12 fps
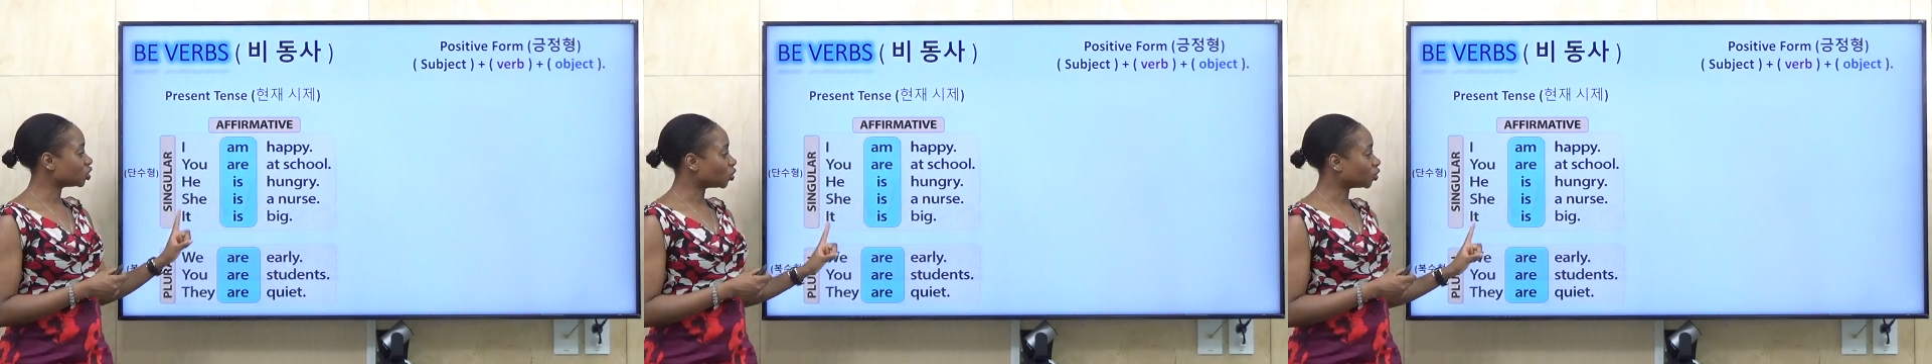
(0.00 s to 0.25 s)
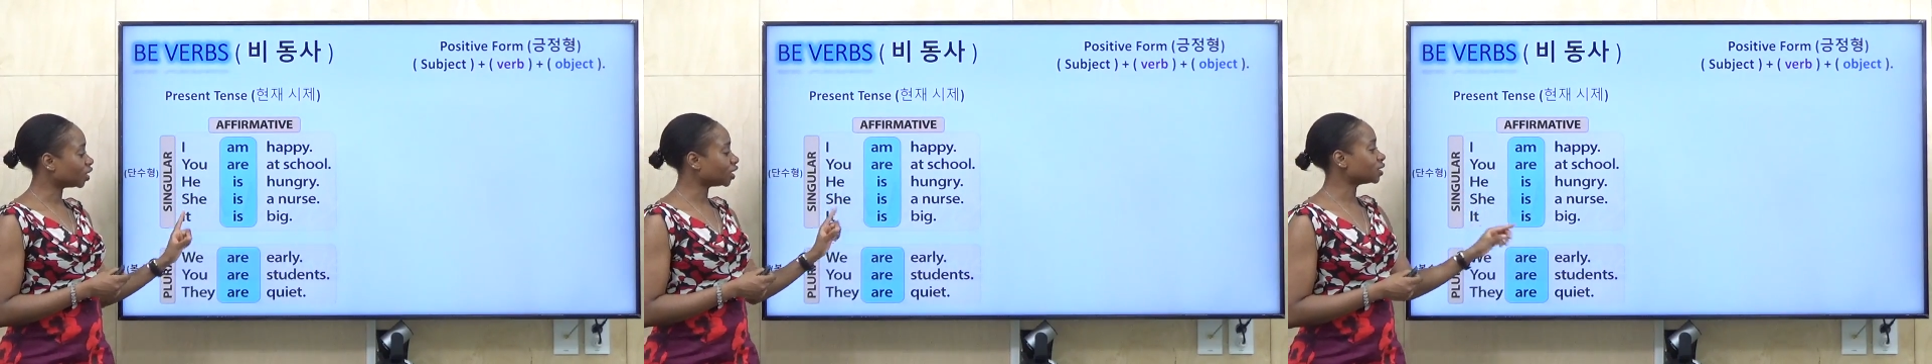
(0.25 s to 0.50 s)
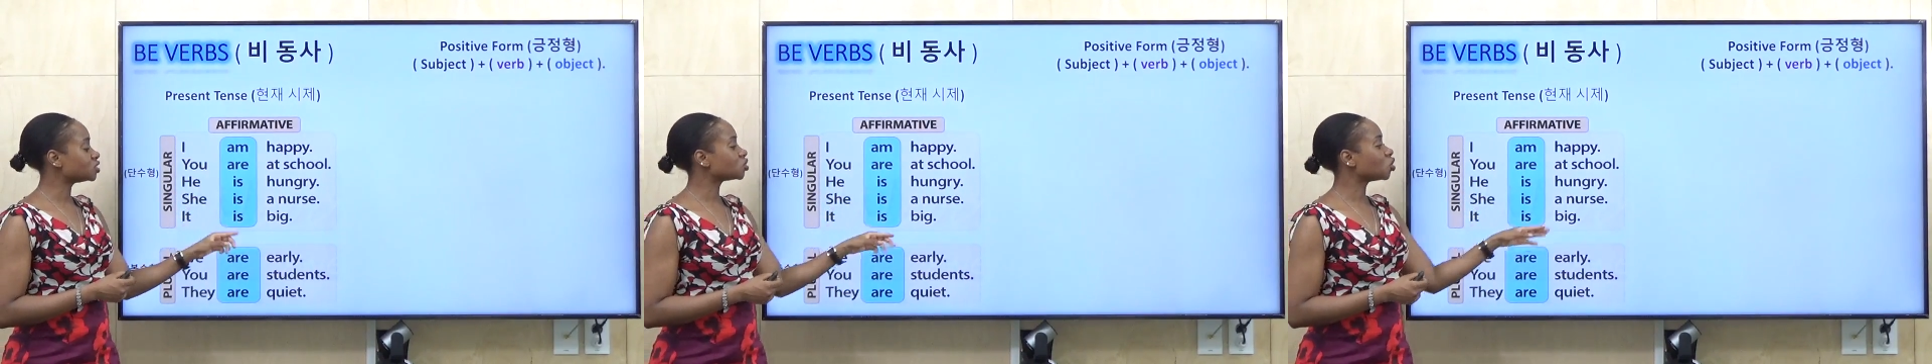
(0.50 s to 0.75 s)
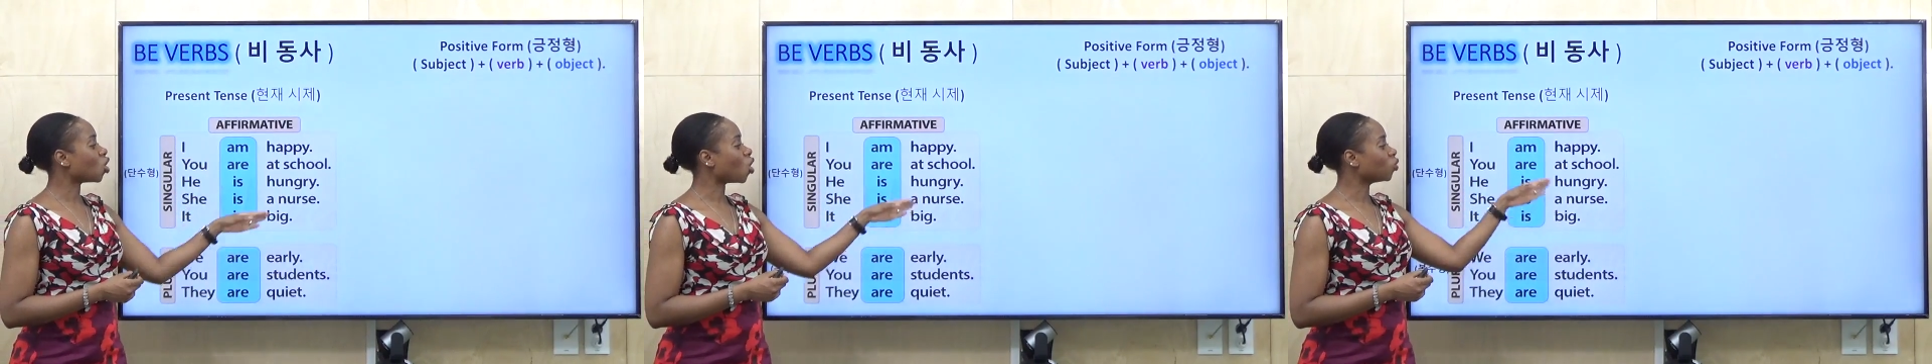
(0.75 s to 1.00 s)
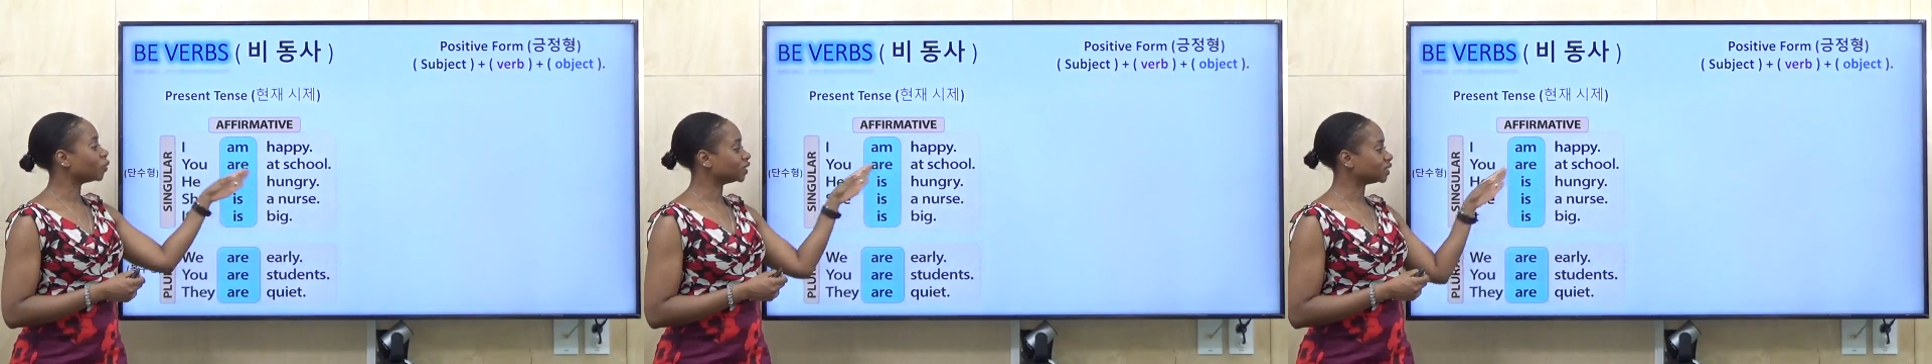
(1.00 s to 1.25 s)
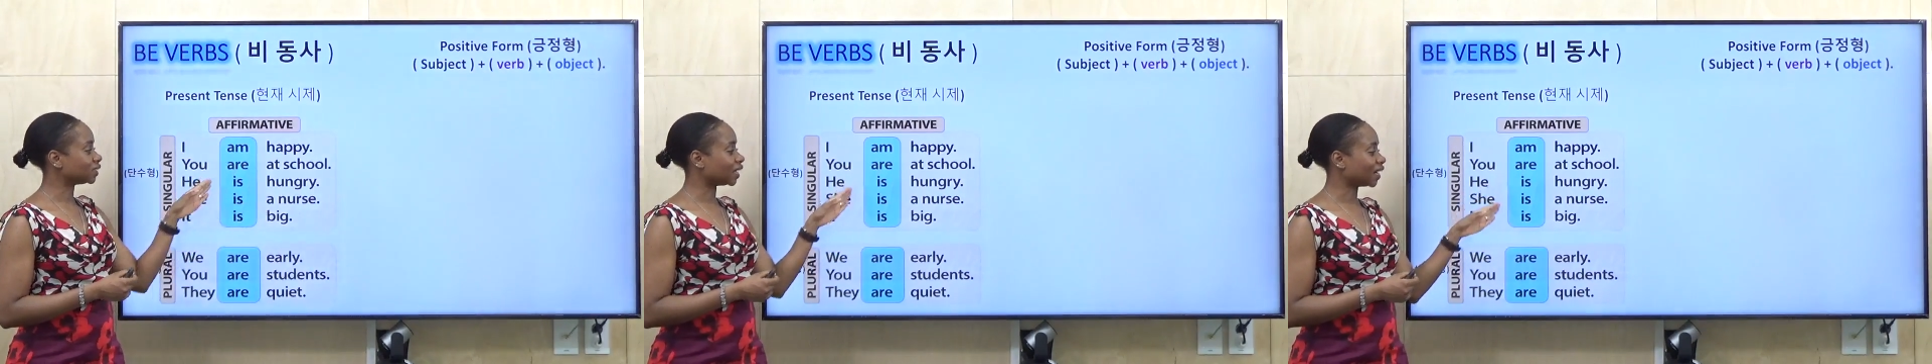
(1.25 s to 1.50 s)
or it
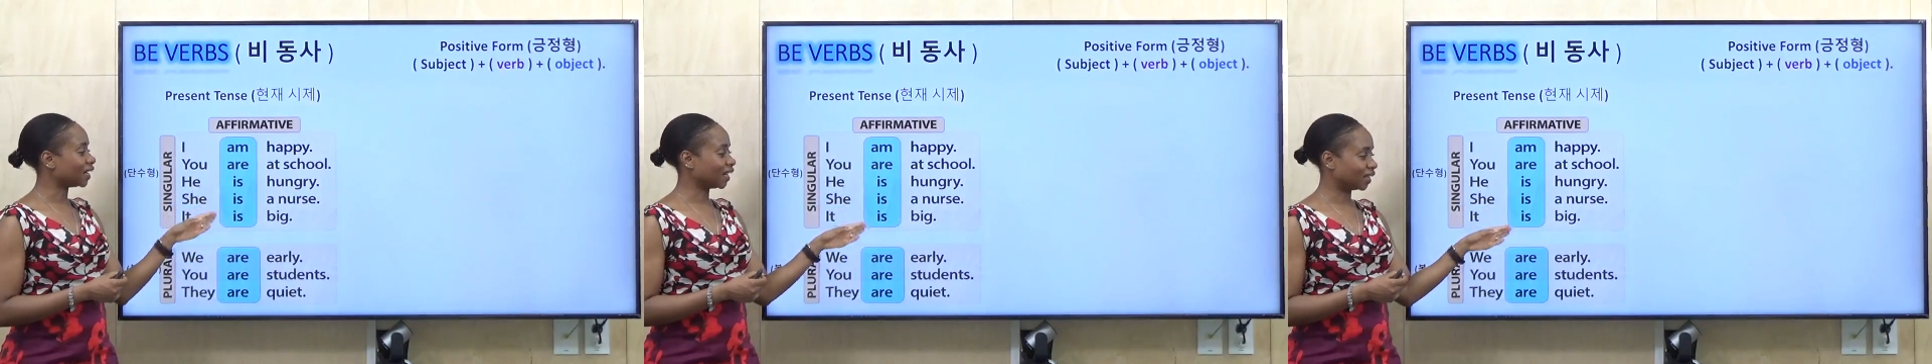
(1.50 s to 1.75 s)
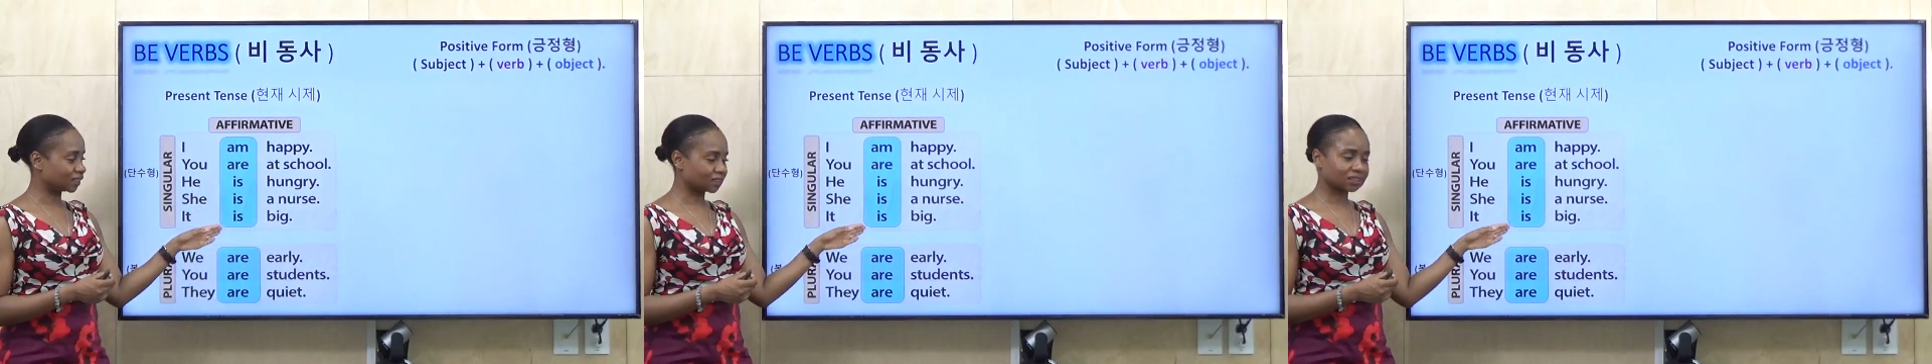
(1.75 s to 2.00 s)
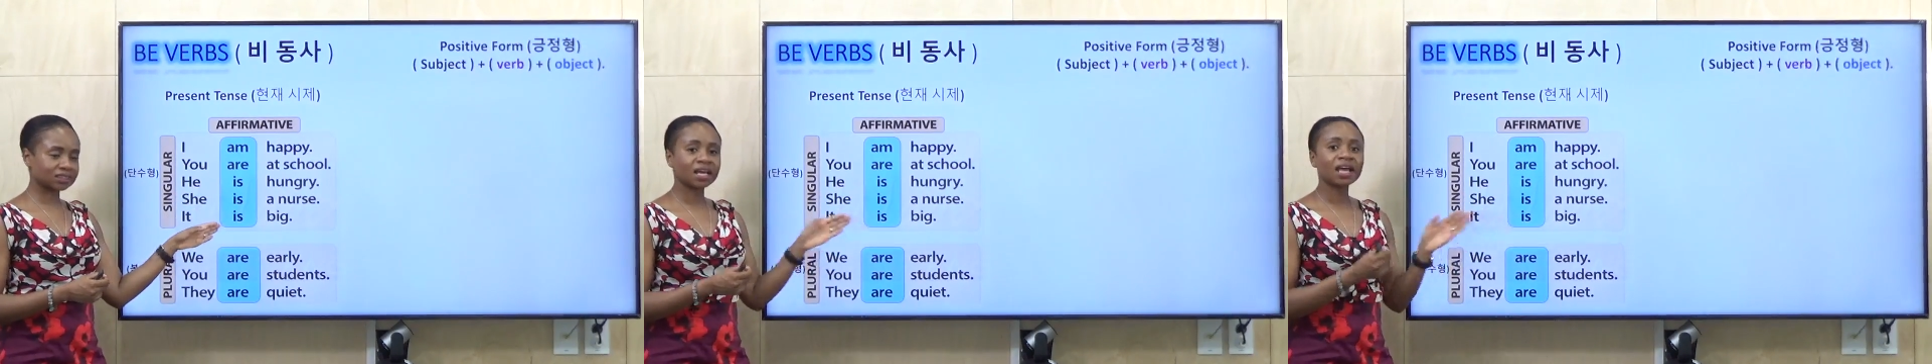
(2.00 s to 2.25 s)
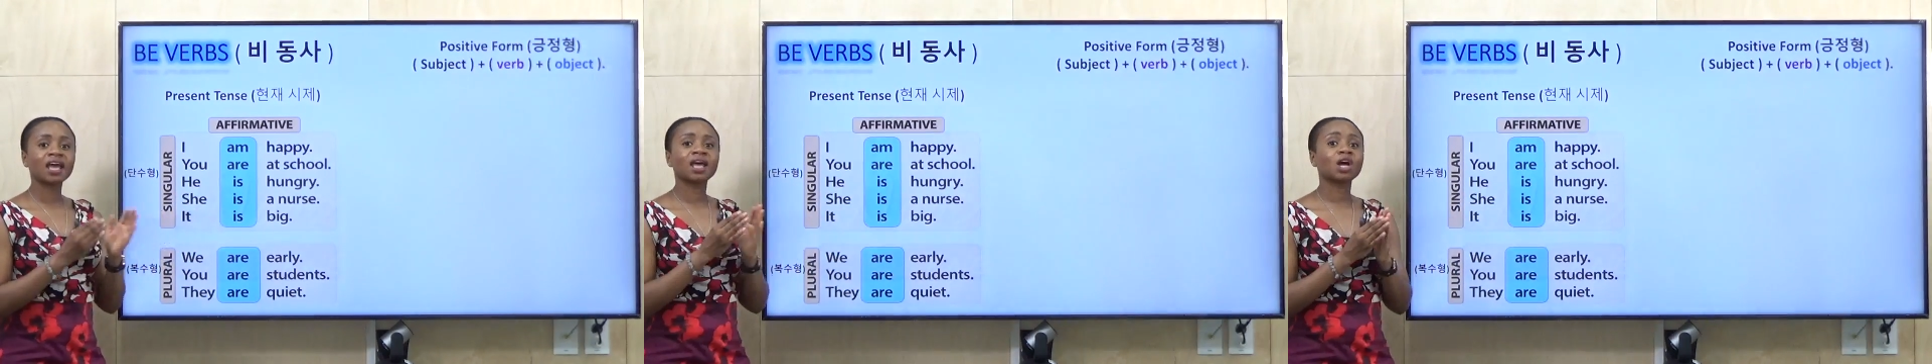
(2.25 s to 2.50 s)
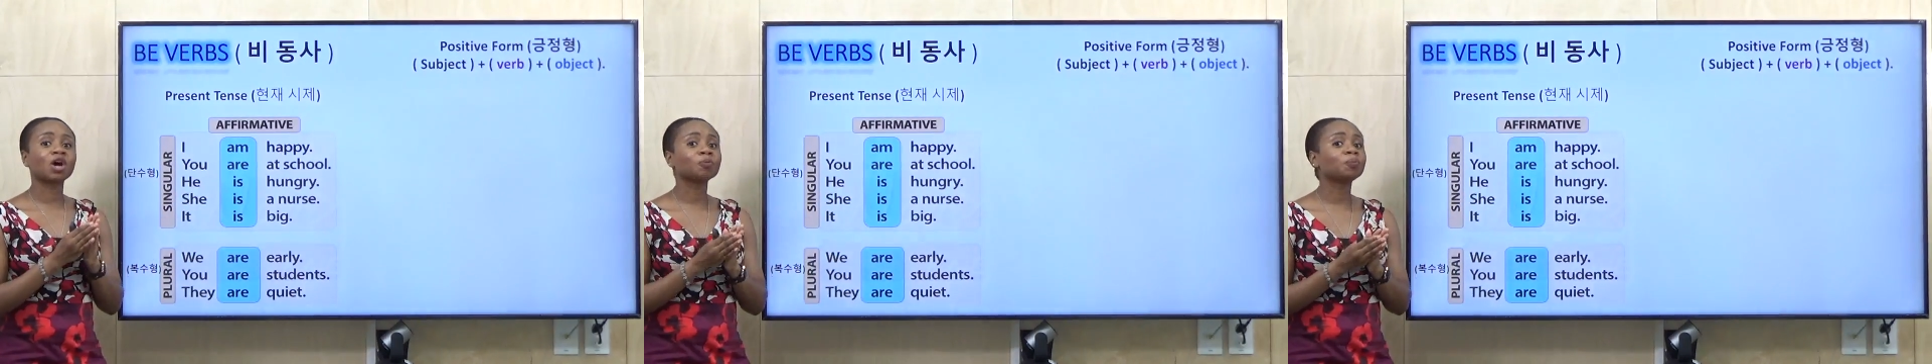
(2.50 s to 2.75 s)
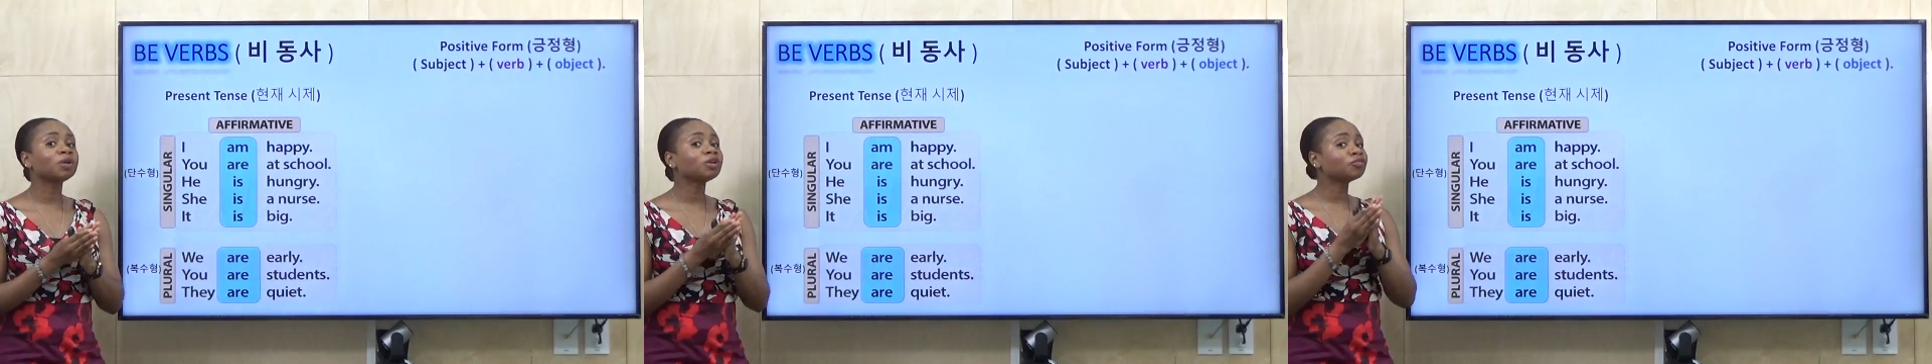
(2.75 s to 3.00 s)
always get is. And
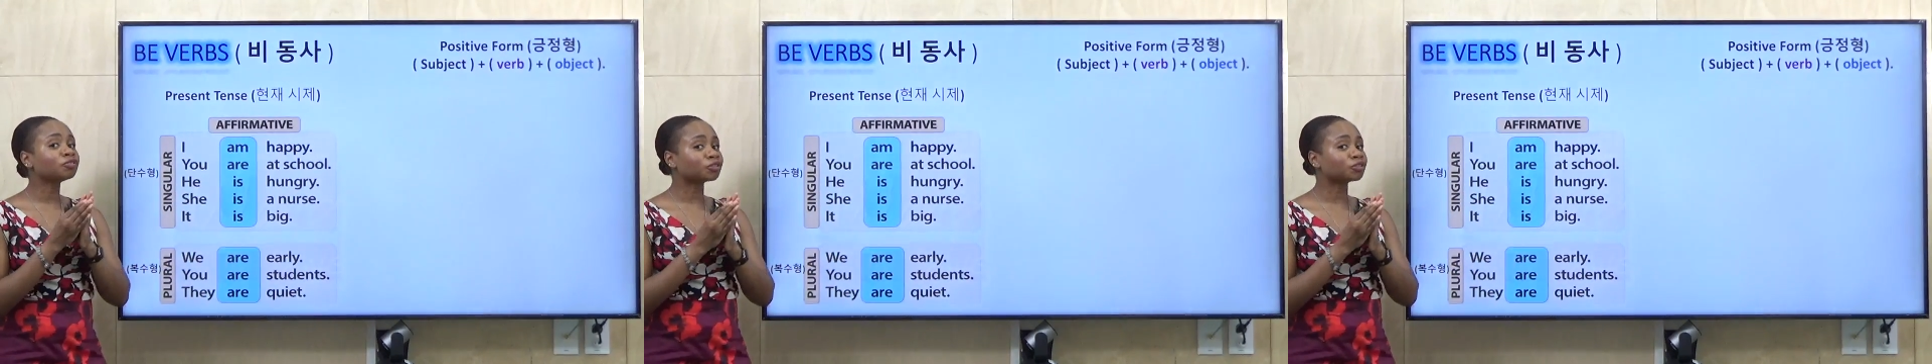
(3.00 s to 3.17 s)
our be